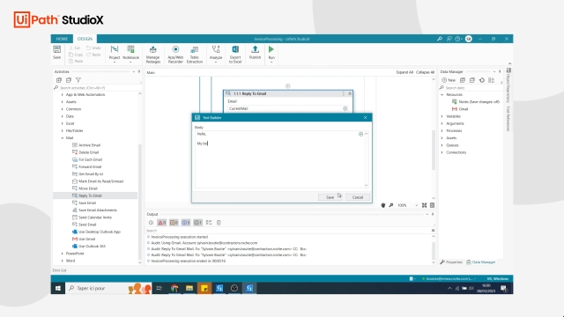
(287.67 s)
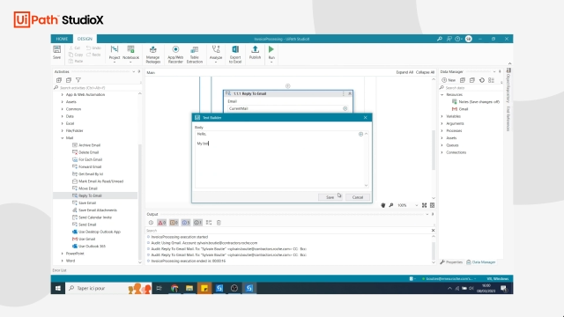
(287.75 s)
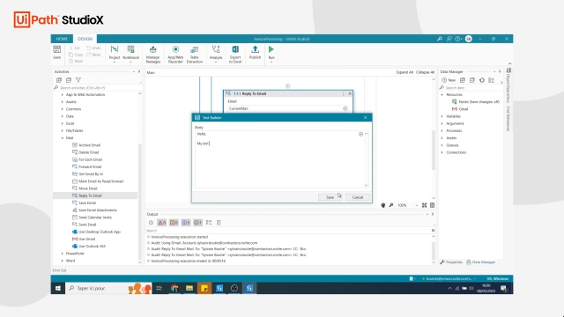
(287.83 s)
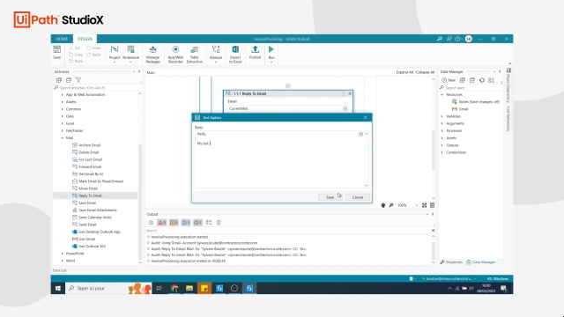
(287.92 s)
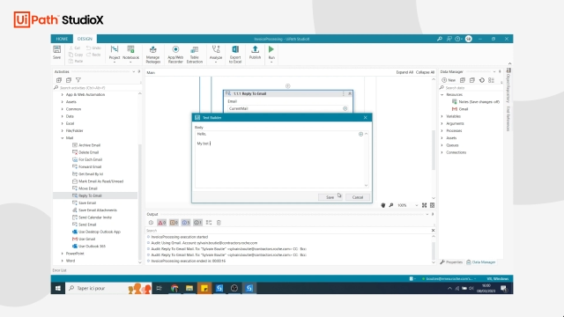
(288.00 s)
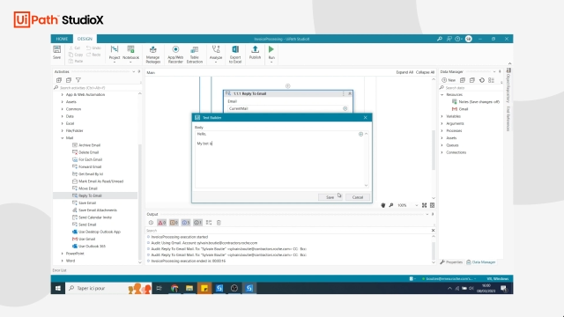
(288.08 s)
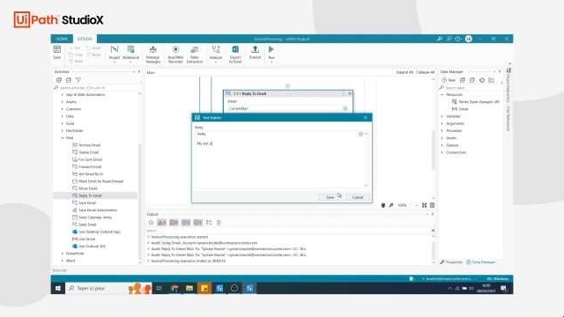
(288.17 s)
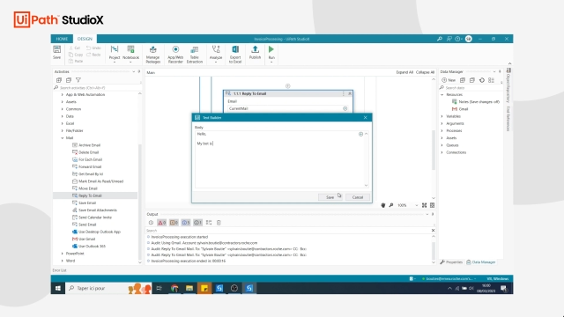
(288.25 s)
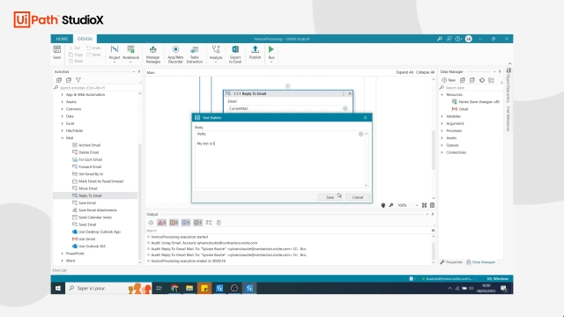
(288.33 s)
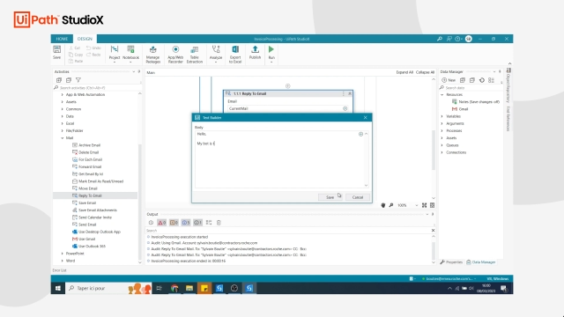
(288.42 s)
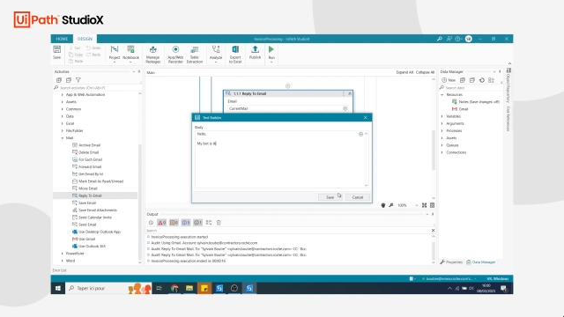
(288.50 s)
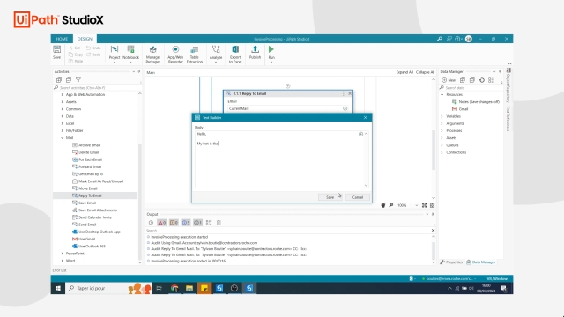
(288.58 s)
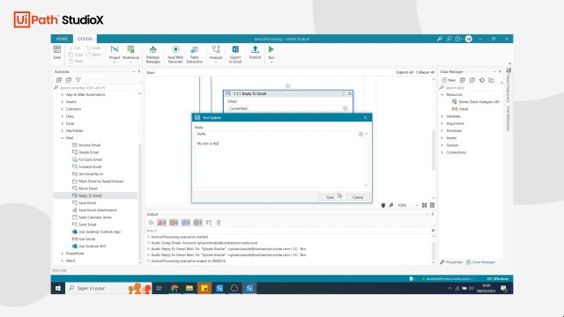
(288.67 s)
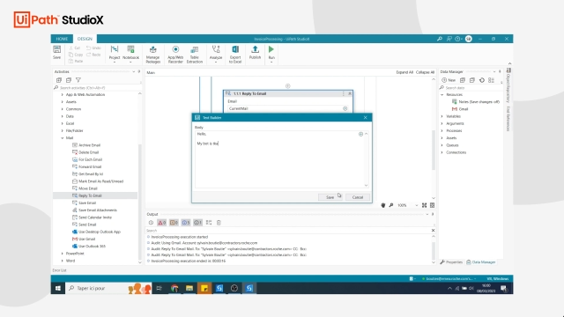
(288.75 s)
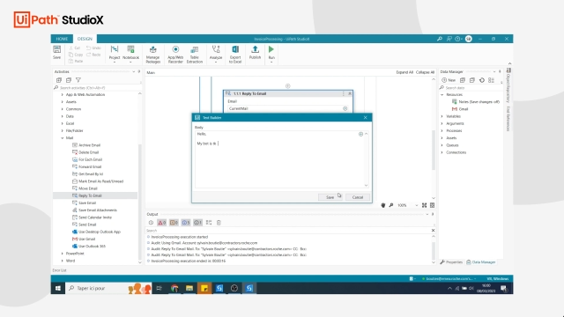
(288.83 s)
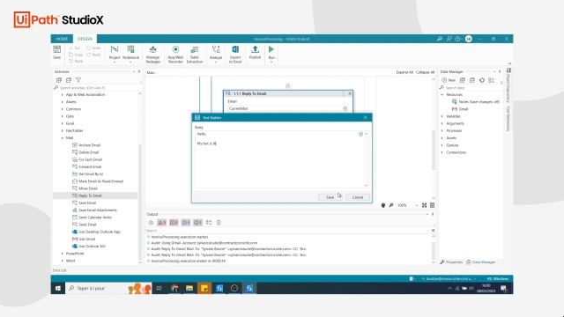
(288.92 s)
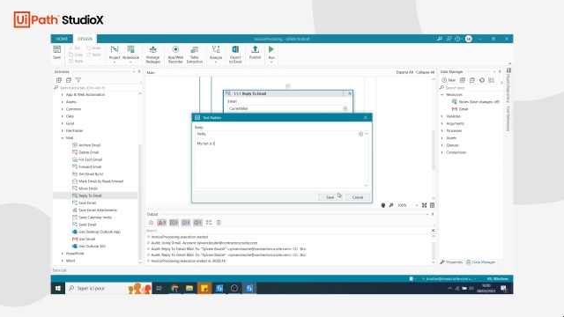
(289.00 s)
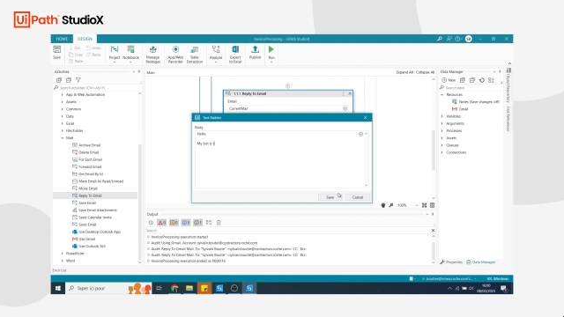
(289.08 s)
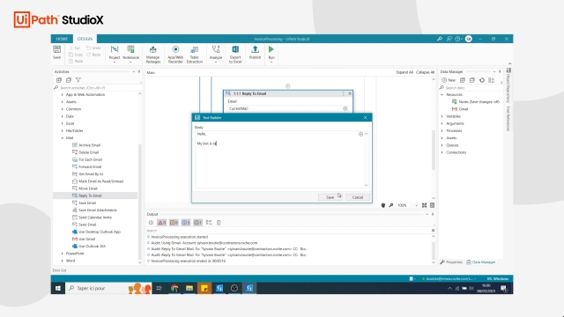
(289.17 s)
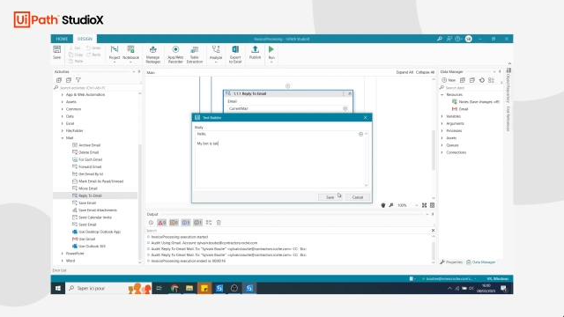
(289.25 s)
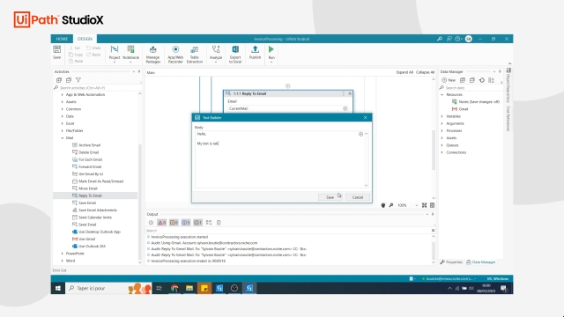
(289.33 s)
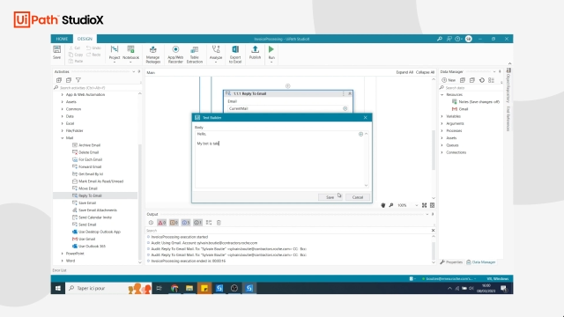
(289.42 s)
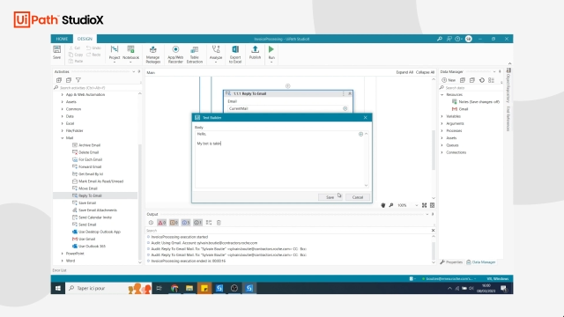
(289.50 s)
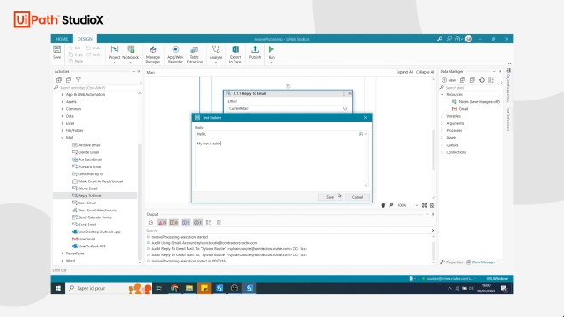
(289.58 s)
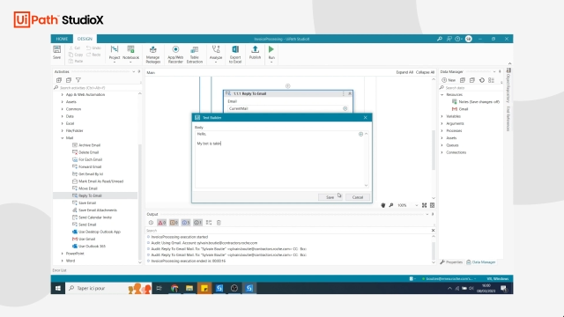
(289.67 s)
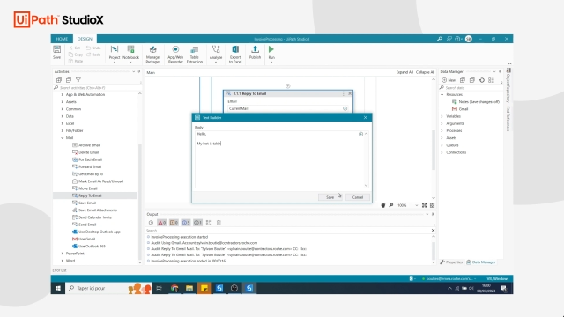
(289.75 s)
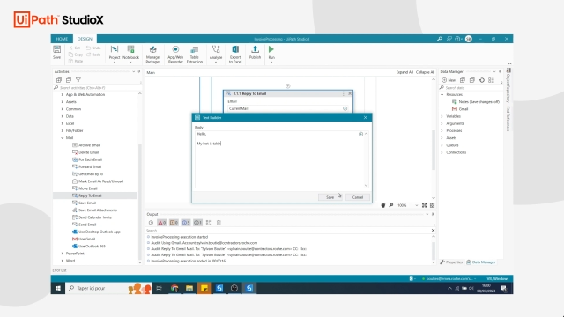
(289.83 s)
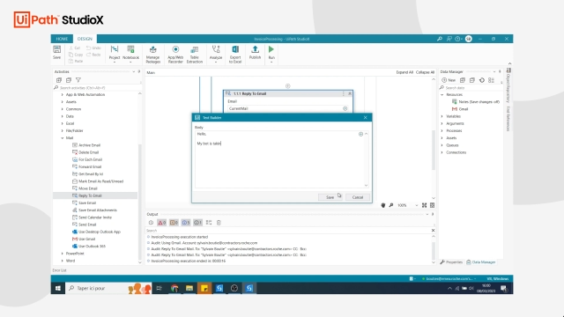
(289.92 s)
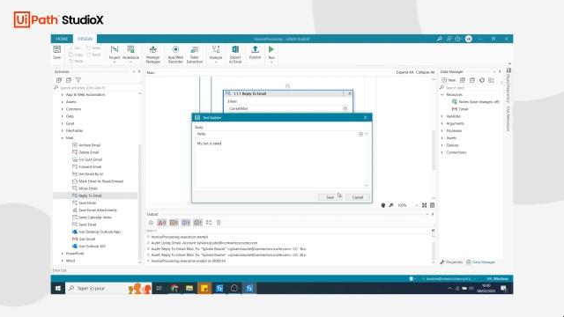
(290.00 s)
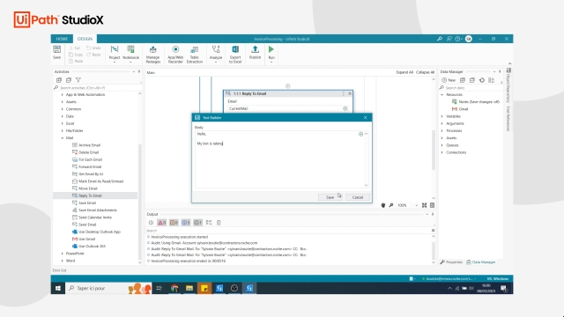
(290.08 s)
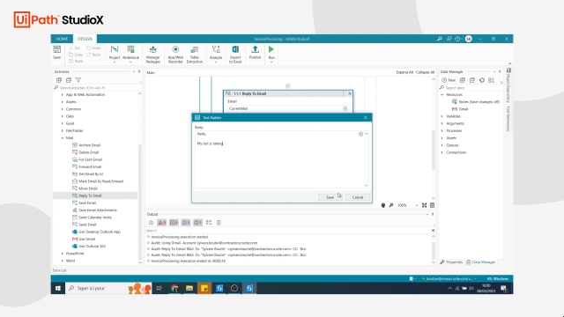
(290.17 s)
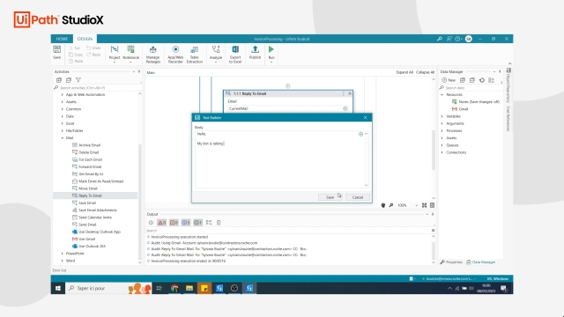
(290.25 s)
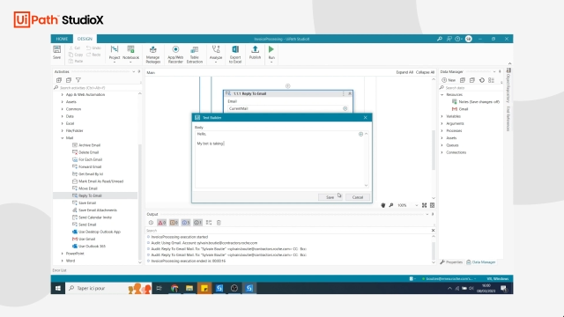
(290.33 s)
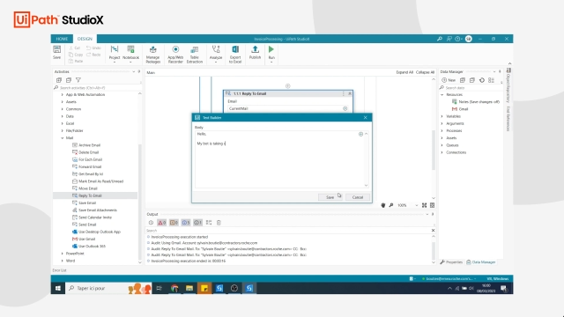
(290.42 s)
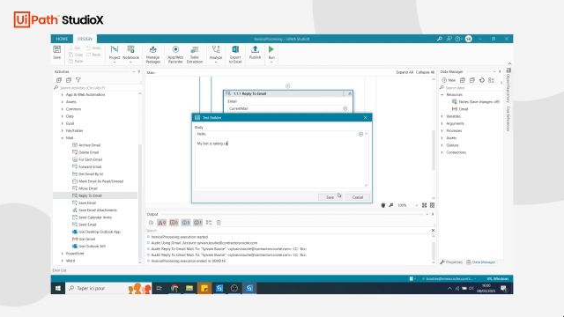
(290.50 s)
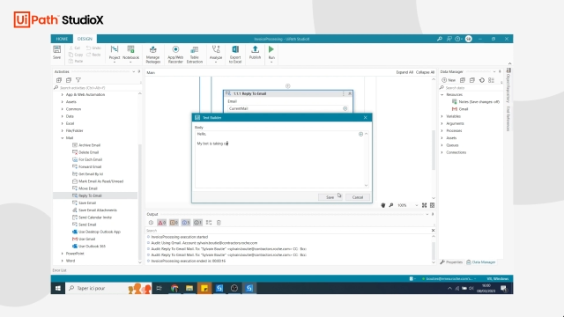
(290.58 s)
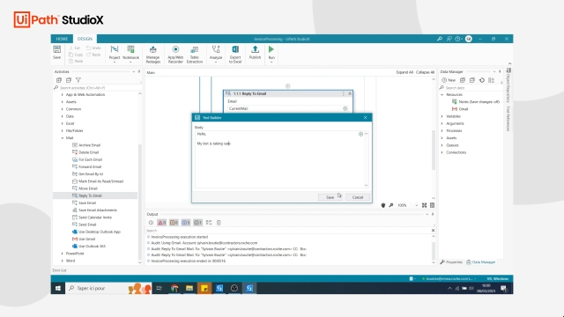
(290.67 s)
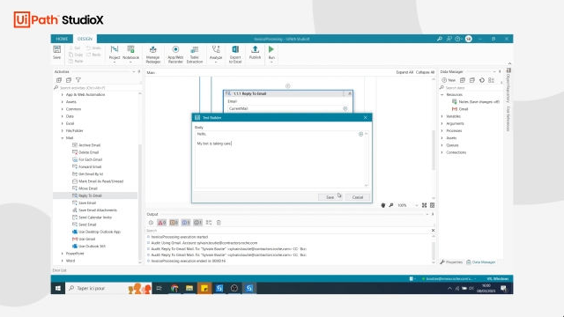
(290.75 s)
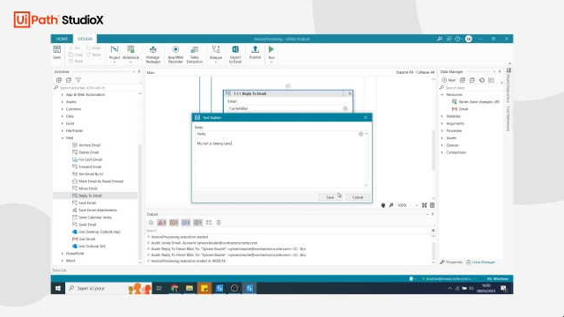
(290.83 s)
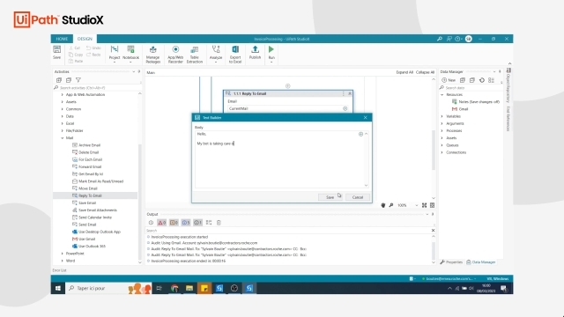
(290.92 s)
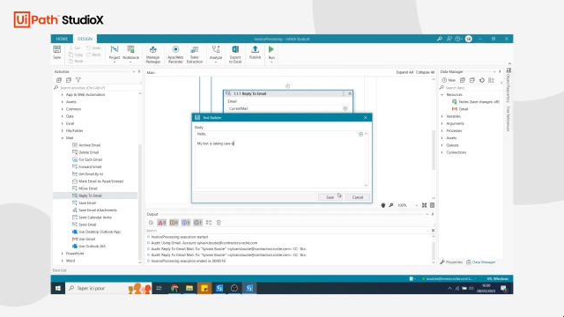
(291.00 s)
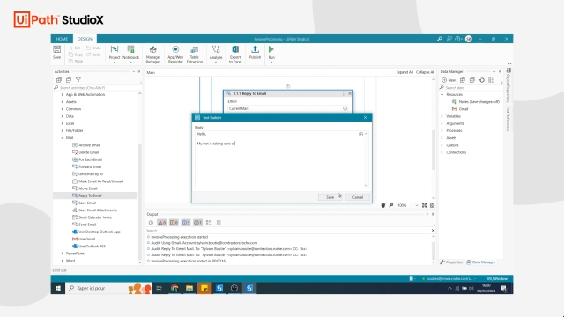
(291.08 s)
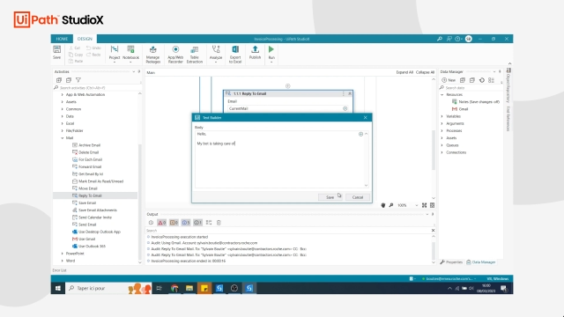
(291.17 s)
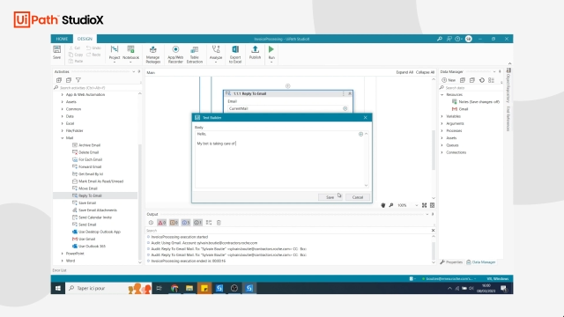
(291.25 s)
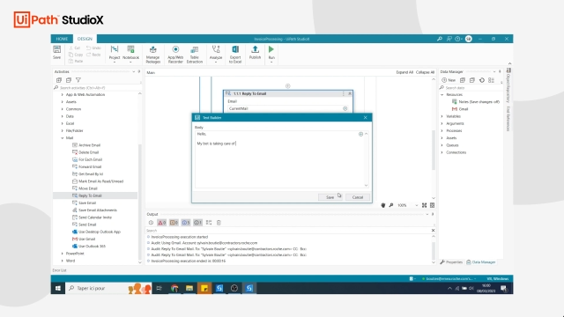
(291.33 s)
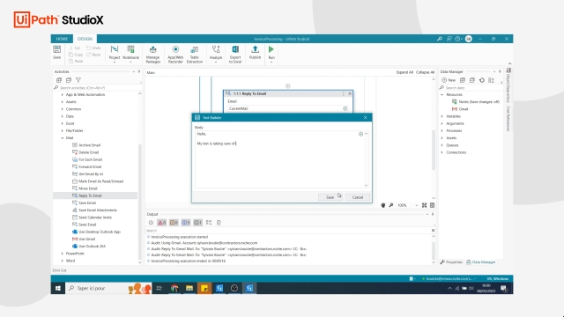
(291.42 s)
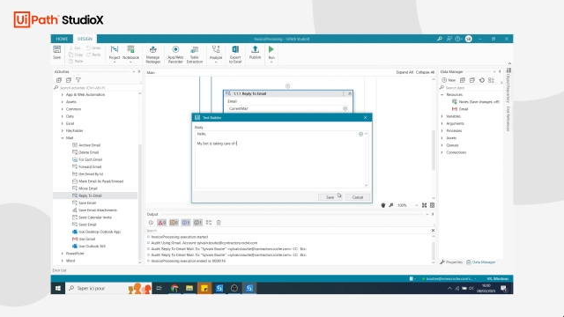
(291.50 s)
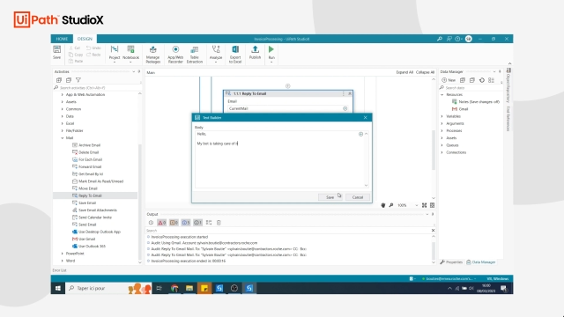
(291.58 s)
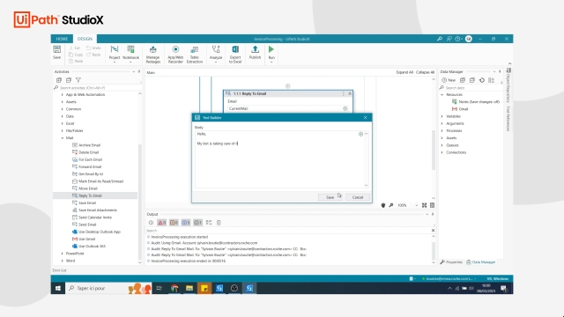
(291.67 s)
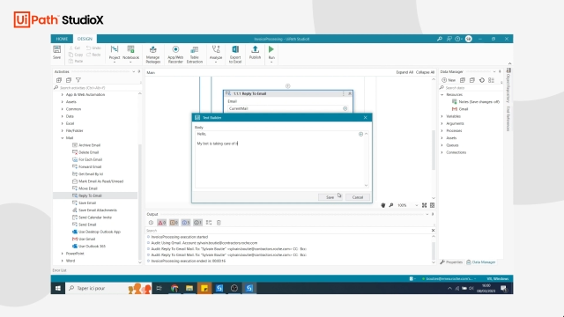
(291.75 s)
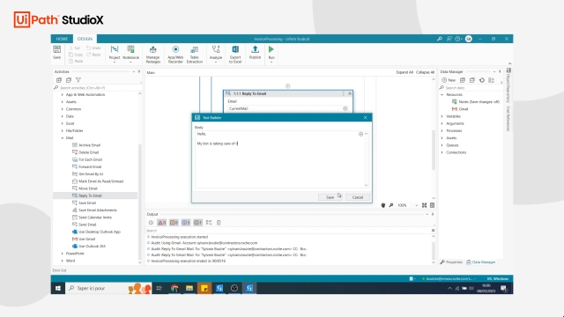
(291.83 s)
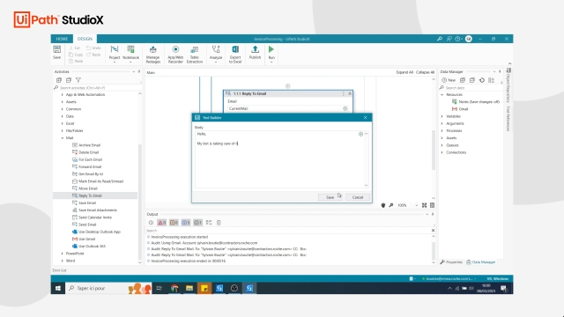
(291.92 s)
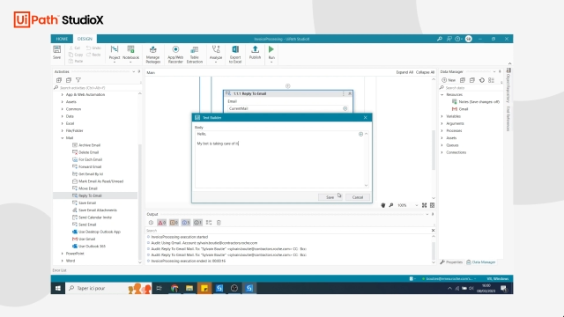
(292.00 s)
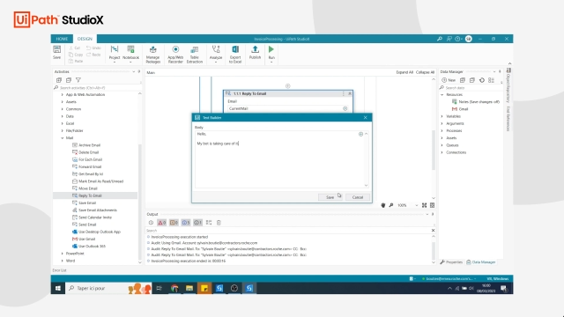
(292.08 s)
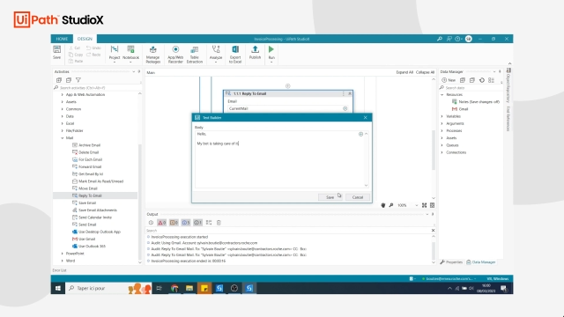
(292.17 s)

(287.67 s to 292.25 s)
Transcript: No face is visible, so there are no lips to read.